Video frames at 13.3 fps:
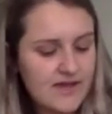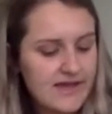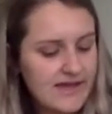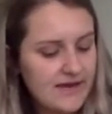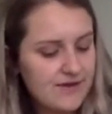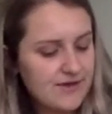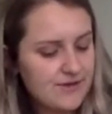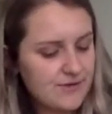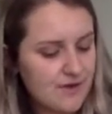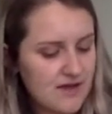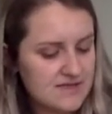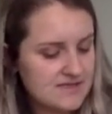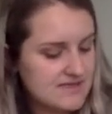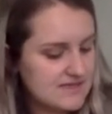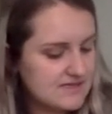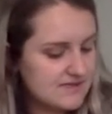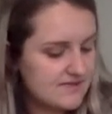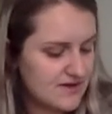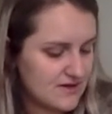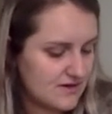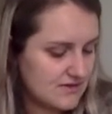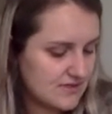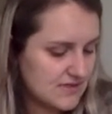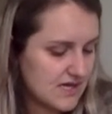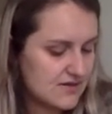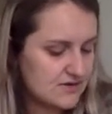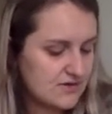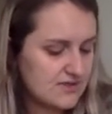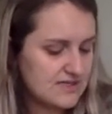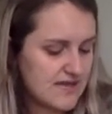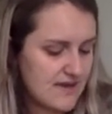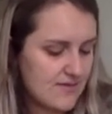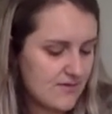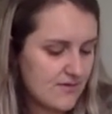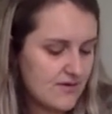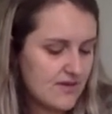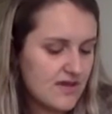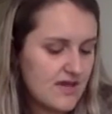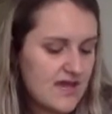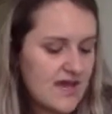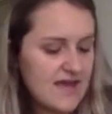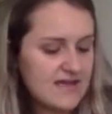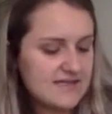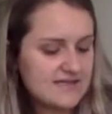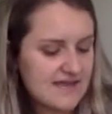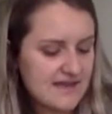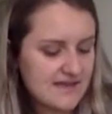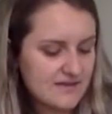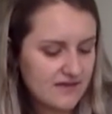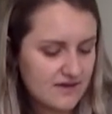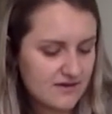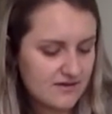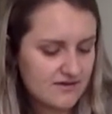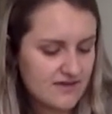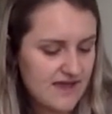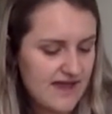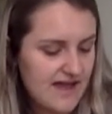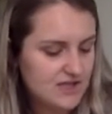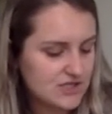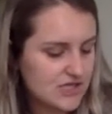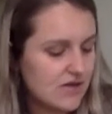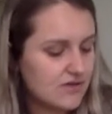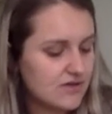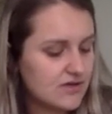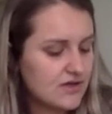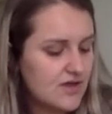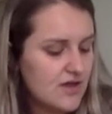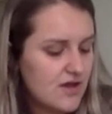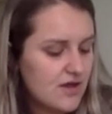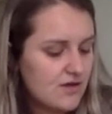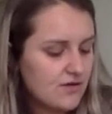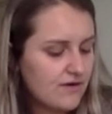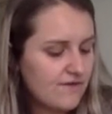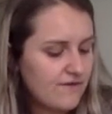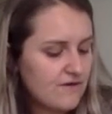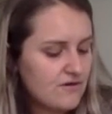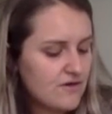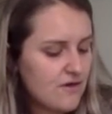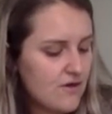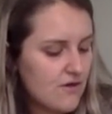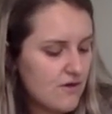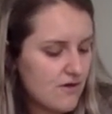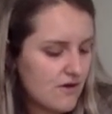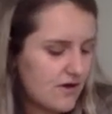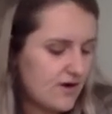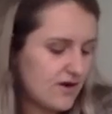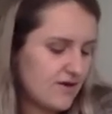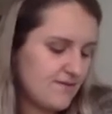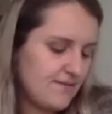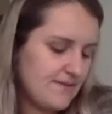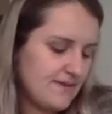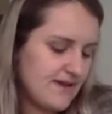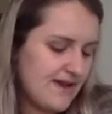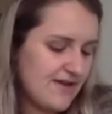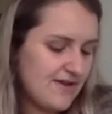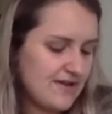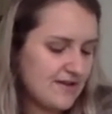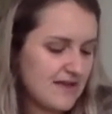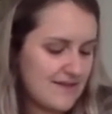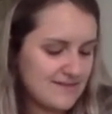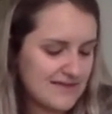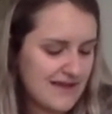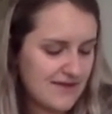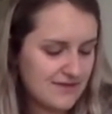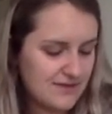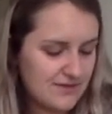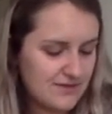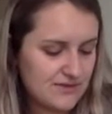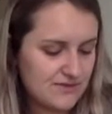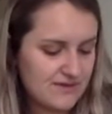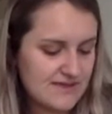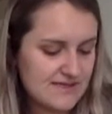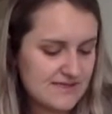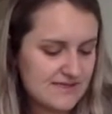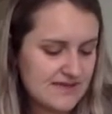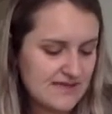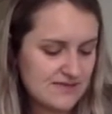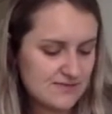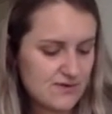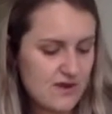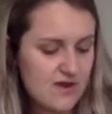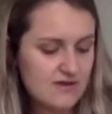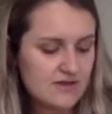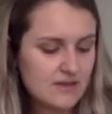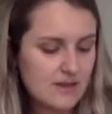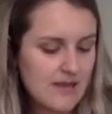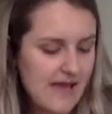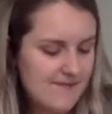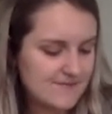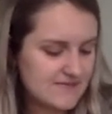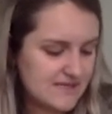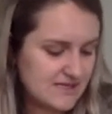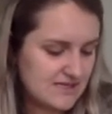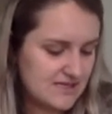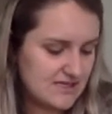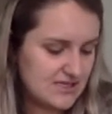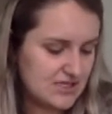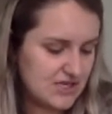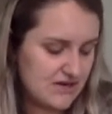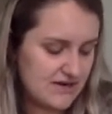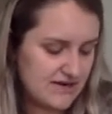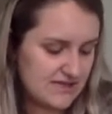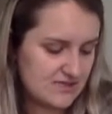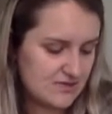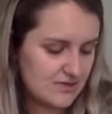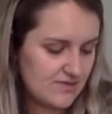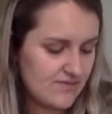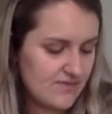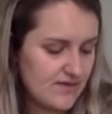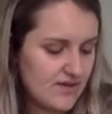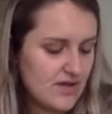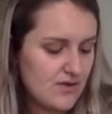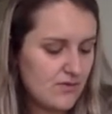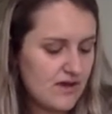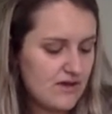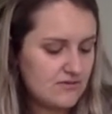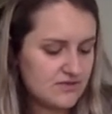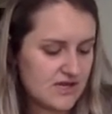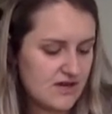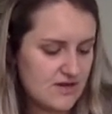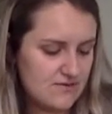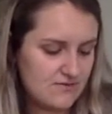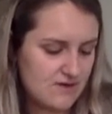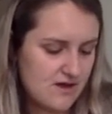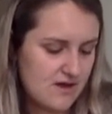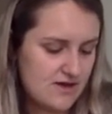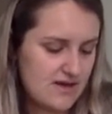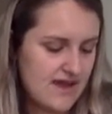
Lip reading: Harry crossed his fingers under the table, and a second later the hat shouted, "Gryffindor!" Harry clapped loudly with the rest as Ron collapsed into the chair next to him. "Well done, Ron.